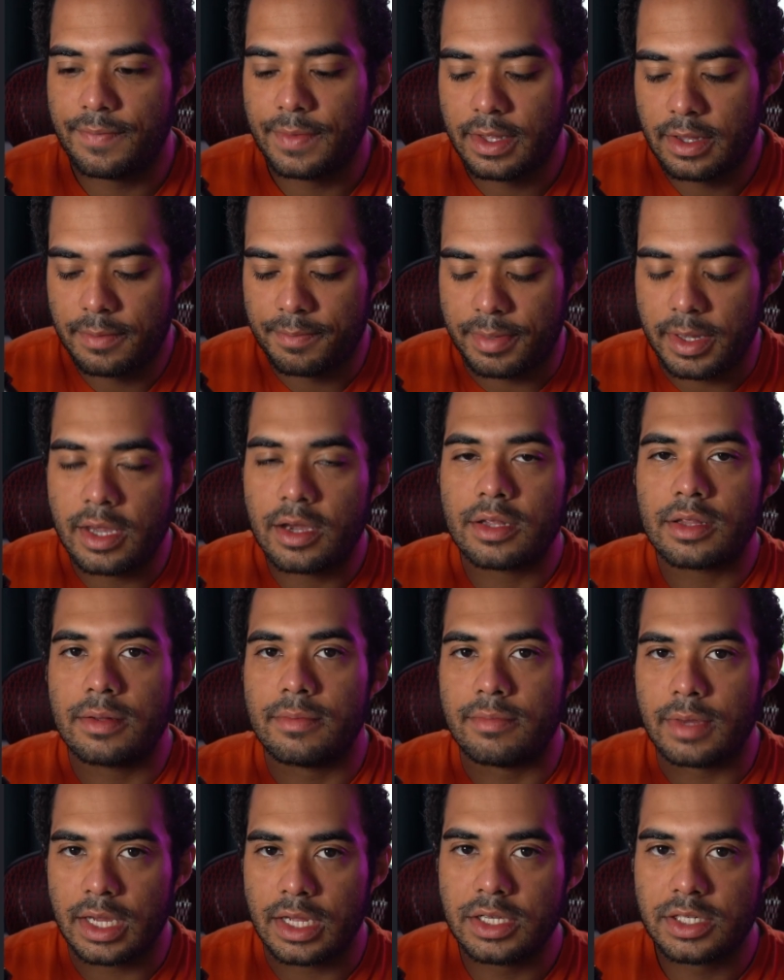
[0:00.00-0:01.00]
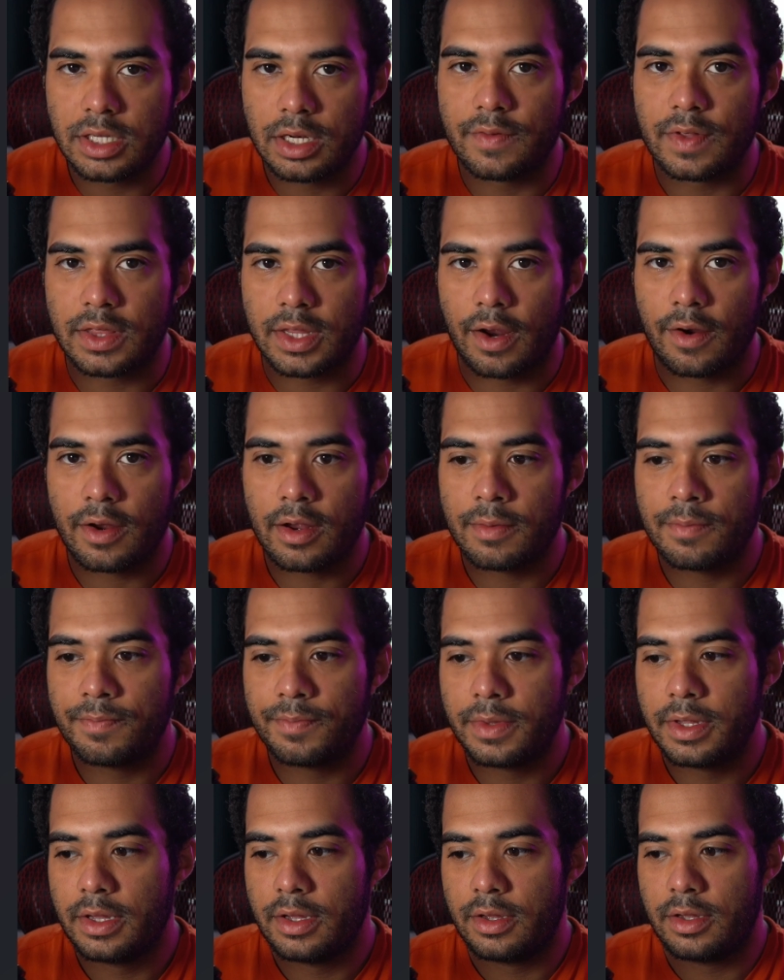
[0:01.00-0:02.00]
being on the main chain of Ethereum,
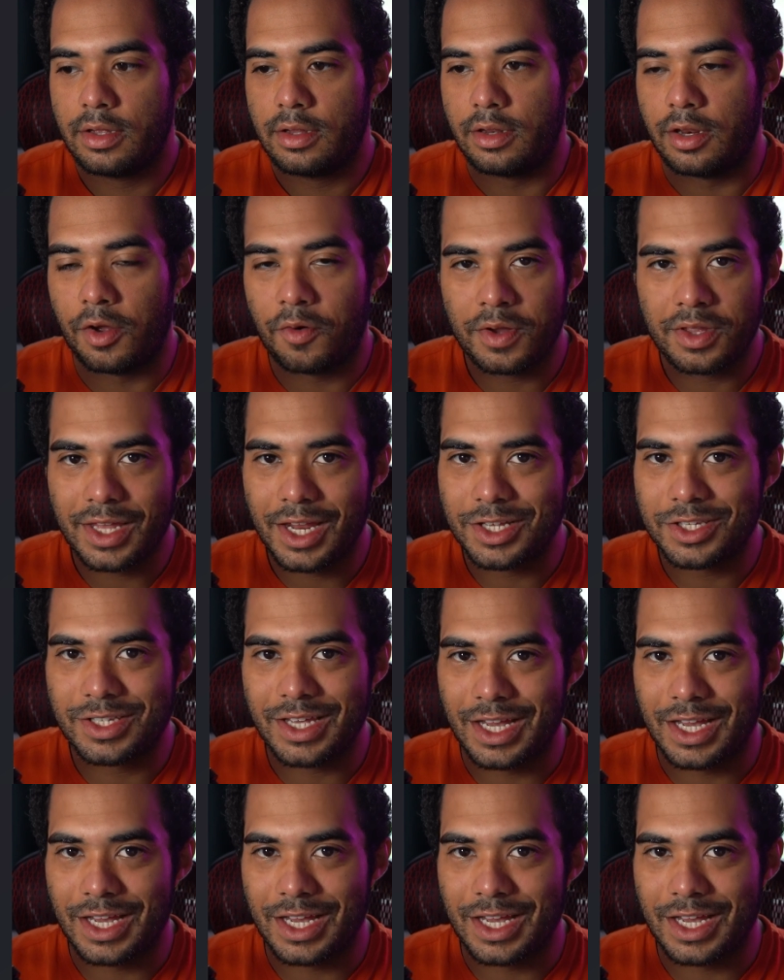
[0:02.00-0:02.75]
knowing that it's